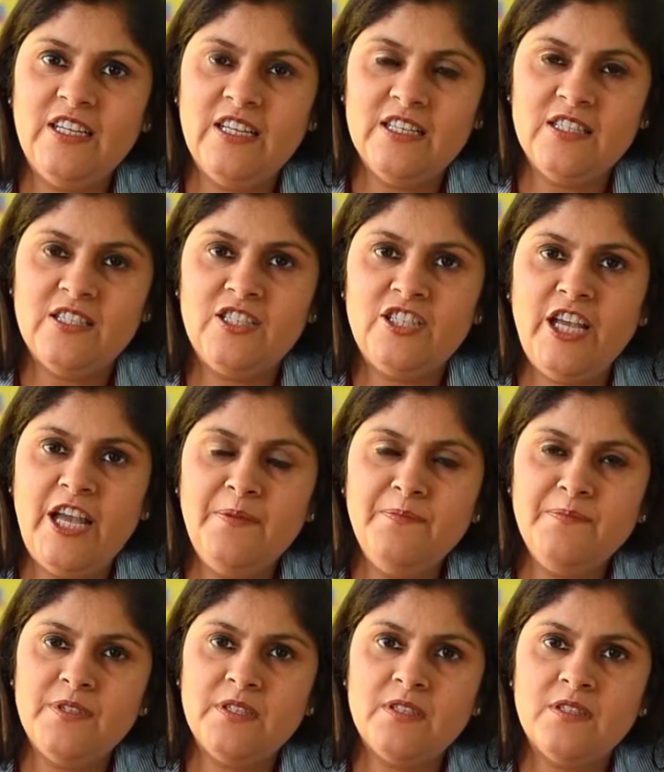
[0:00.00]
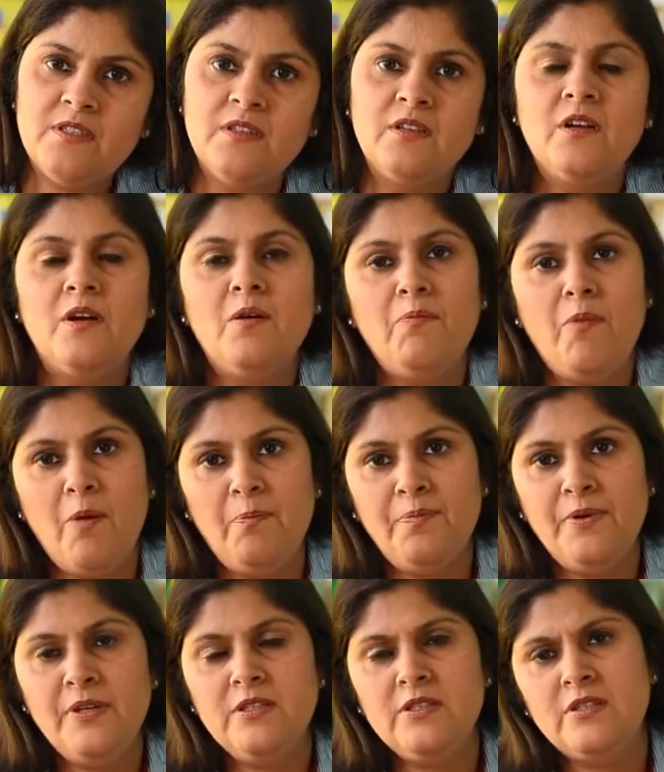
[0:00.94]
is gems,
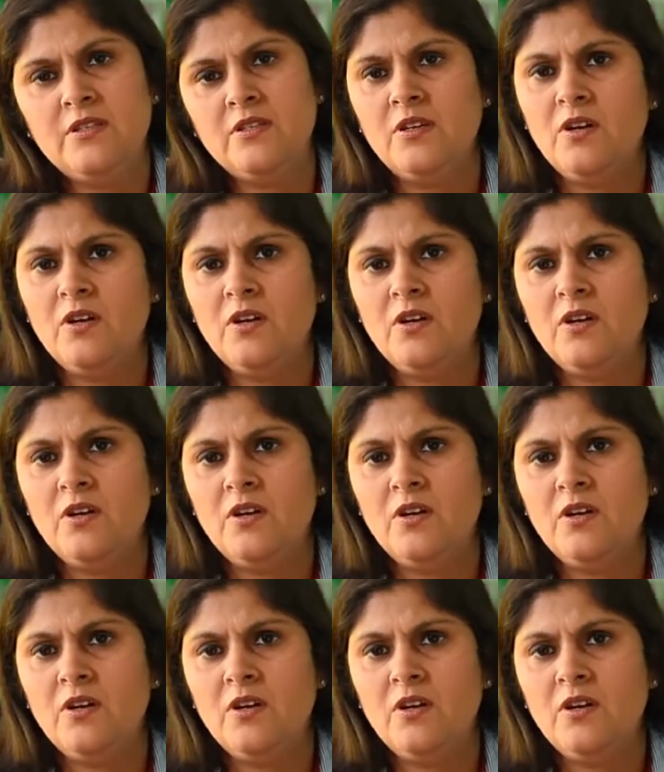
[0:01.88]
poppins